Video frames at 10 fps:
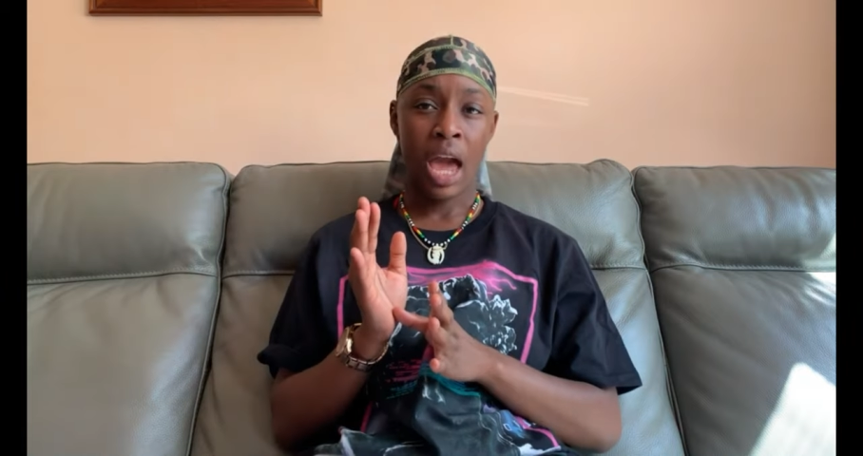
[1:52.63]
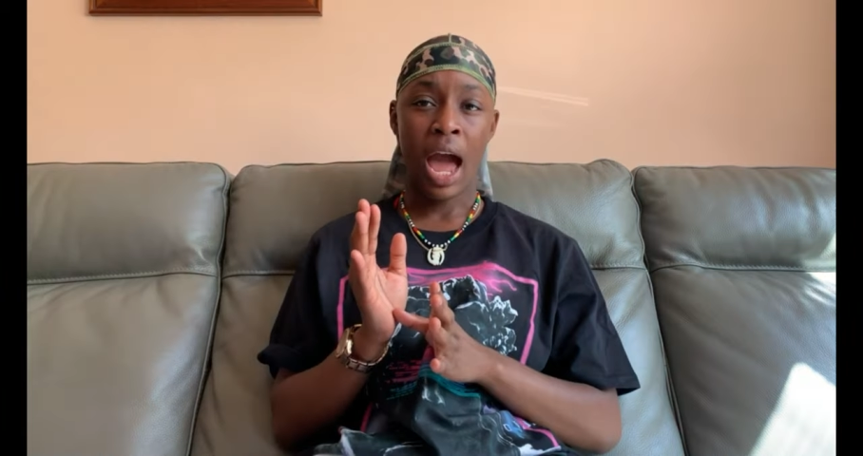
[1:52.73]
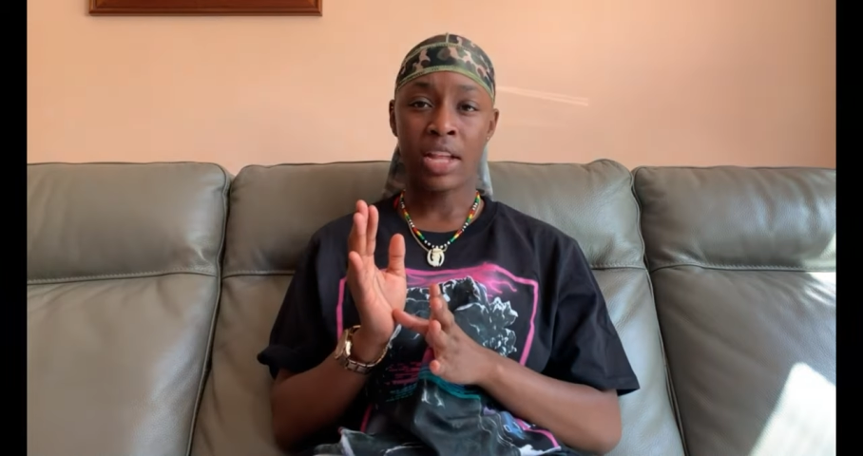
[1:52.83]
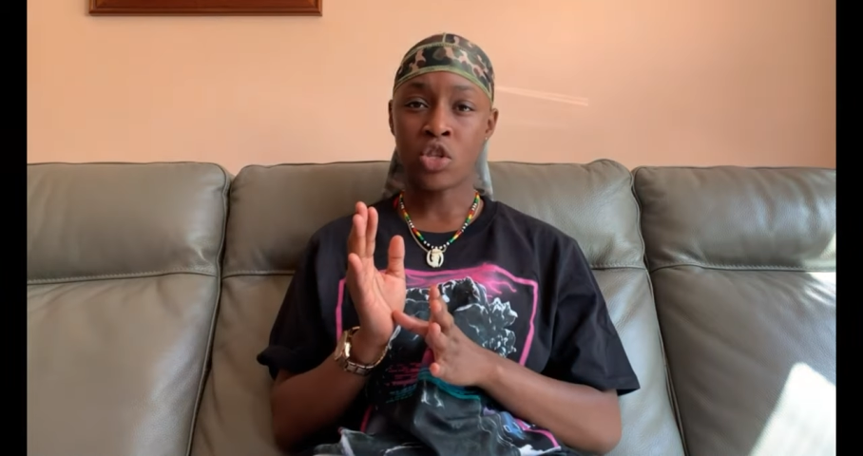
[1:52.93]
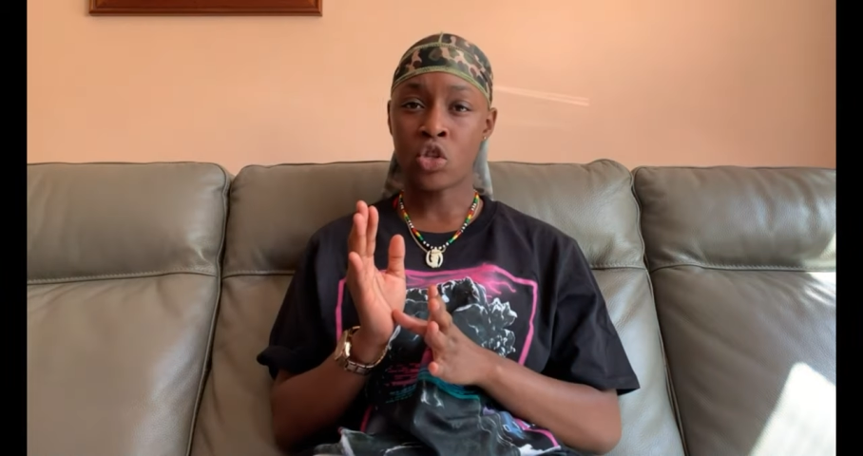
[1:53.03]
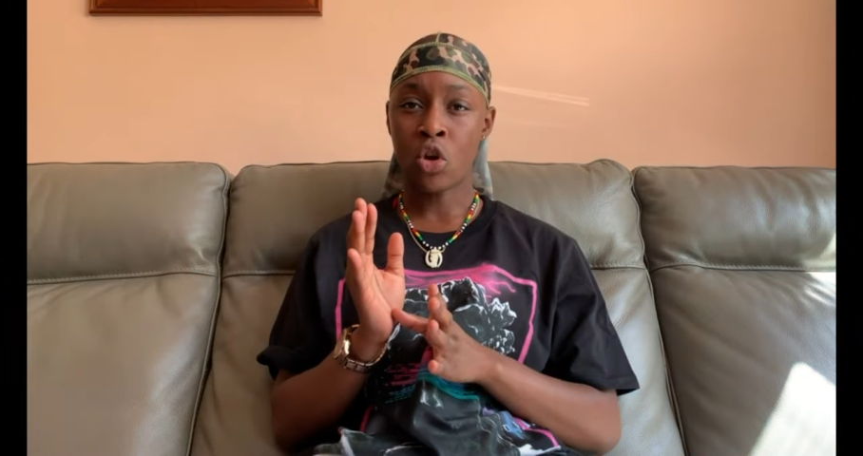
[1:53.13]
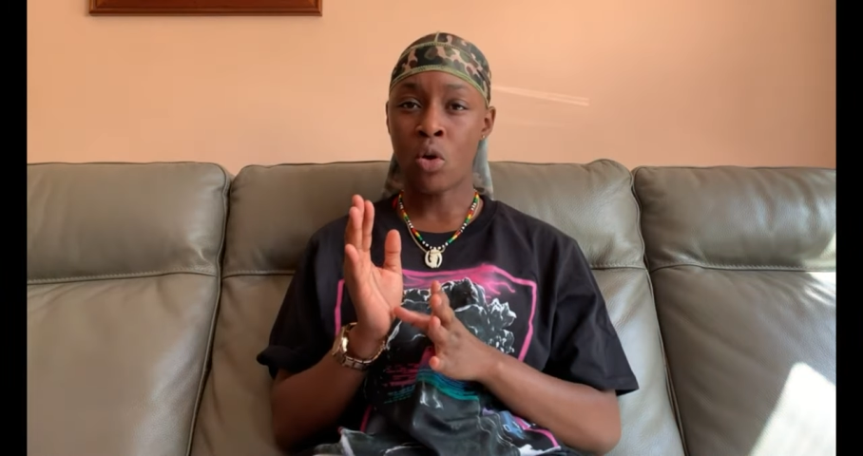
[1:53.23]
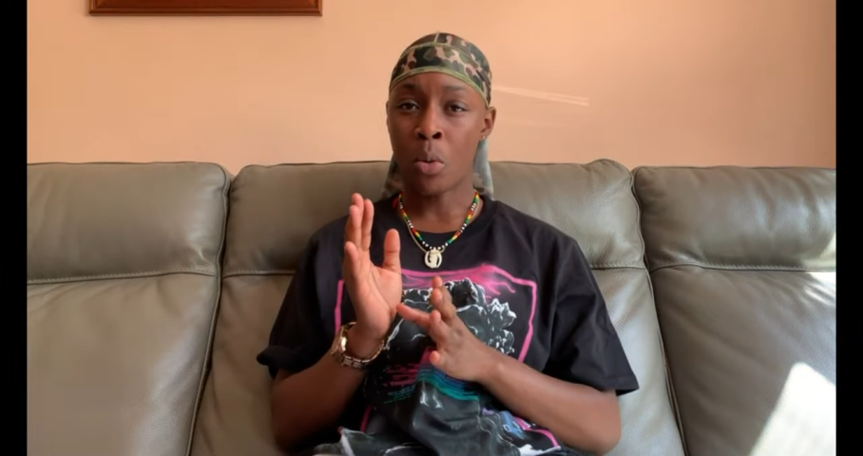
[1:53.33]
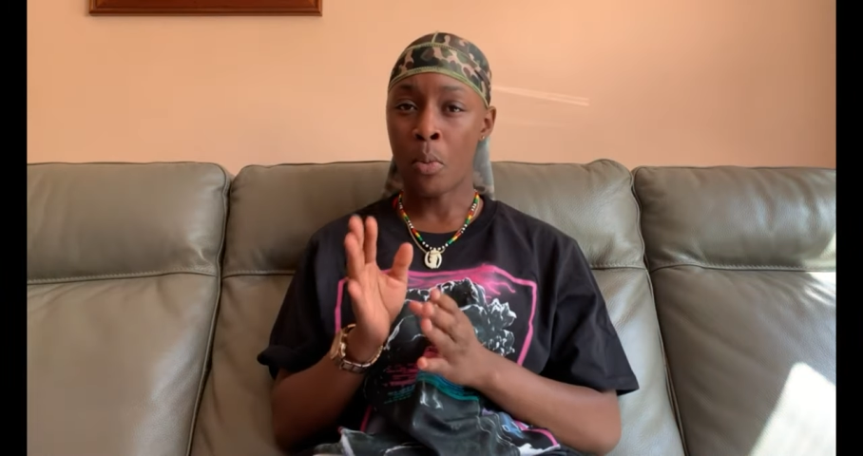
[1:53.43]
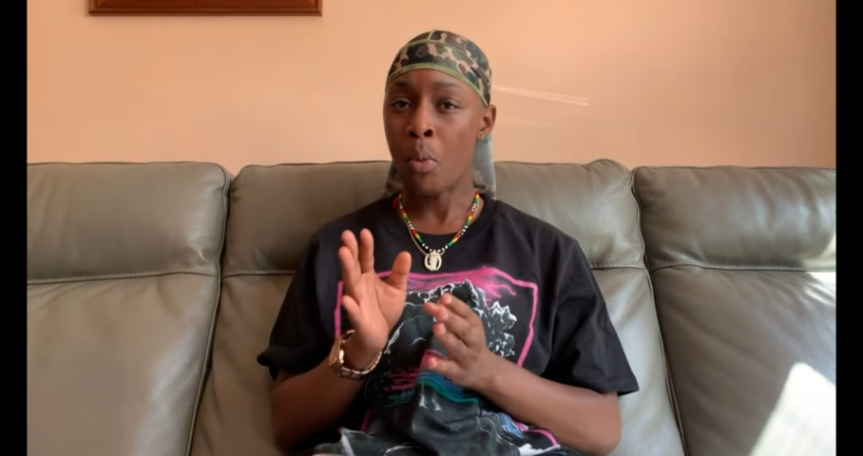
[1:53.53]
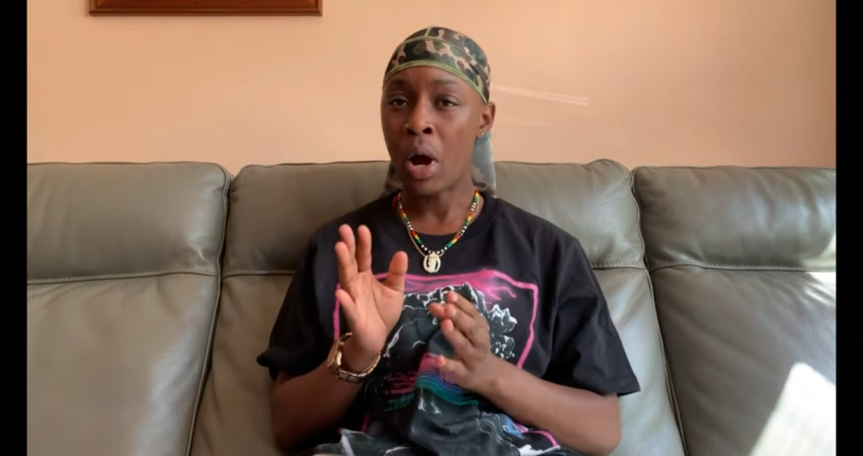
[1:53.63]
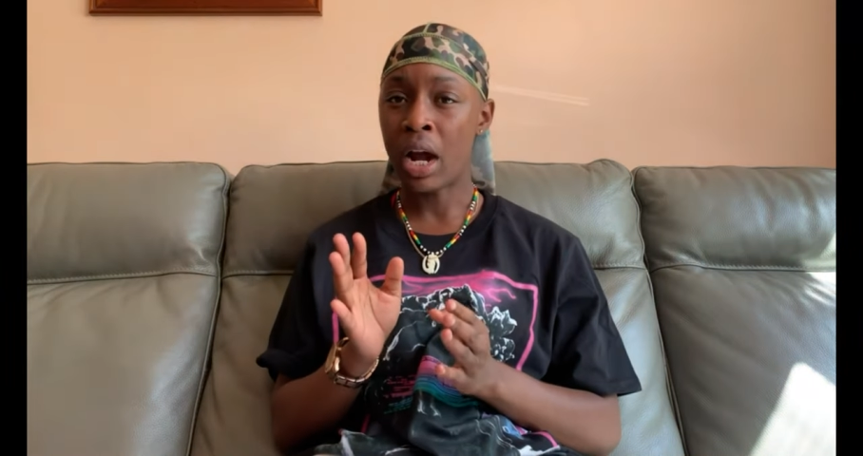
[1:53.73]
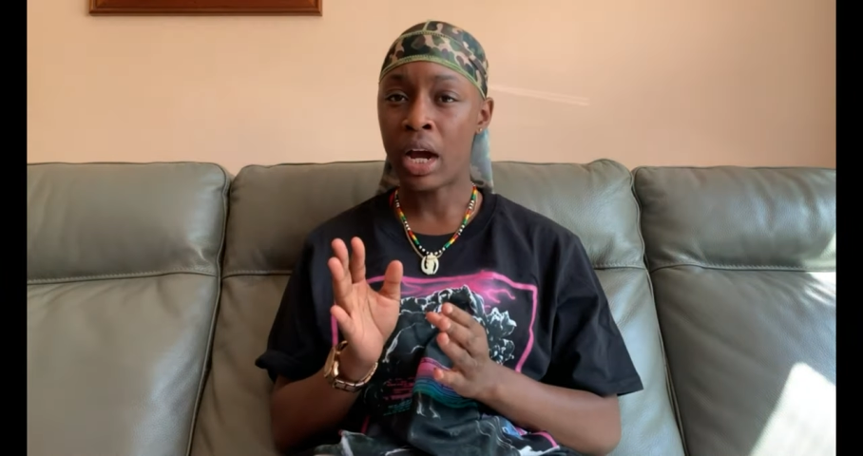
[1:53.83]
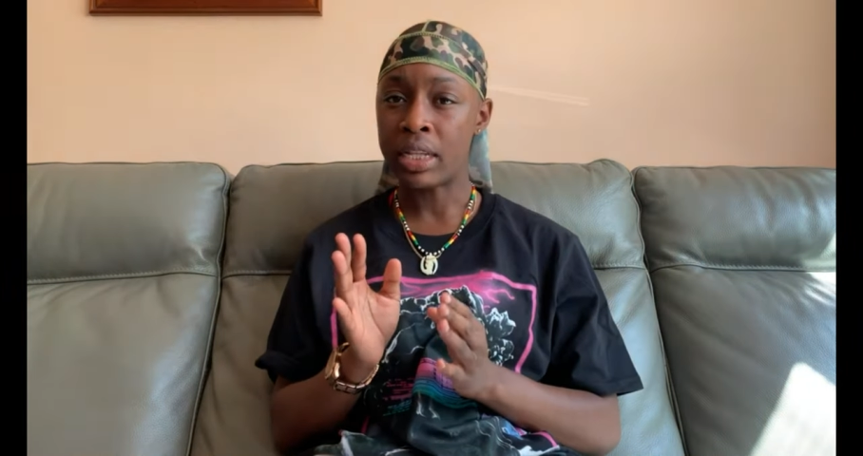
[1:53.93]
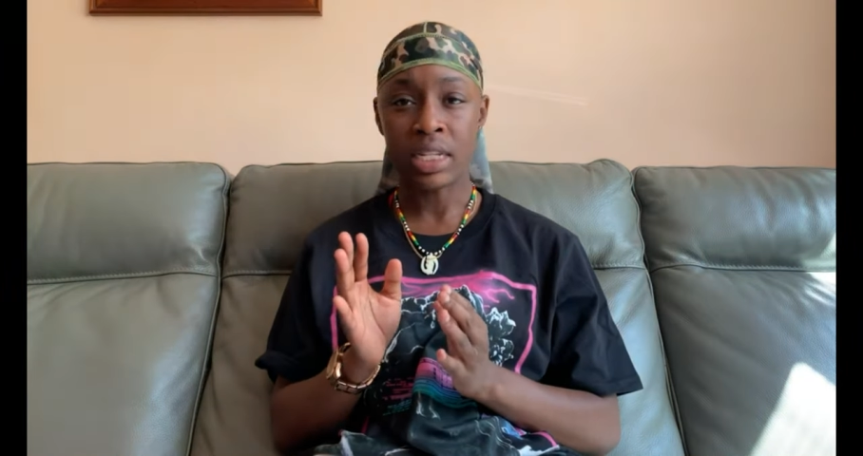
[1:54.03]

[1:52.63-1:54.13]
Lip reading: And so Mwanga